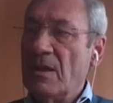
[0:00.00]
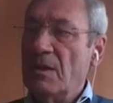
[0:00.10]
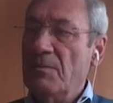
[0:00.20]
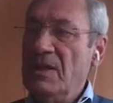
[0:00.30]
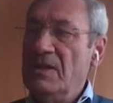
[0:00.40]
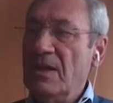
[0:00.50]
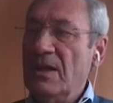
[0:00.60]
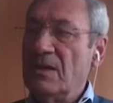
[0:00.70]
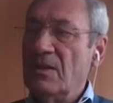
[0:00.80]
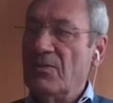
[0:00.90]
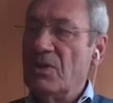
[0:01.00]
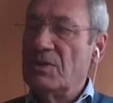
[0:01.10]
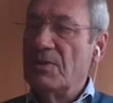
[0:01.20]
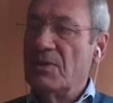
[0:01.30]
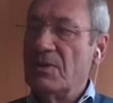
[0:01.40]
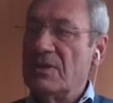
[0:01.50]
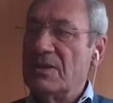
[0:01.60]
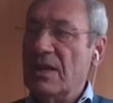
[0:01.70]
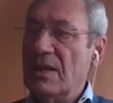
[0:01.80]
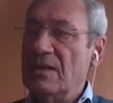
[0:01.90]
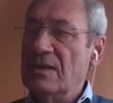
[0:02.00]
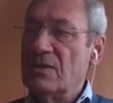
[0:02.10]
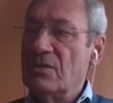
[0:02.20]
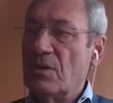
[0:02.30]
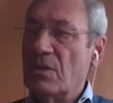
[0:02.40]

The median length of hospital stay in this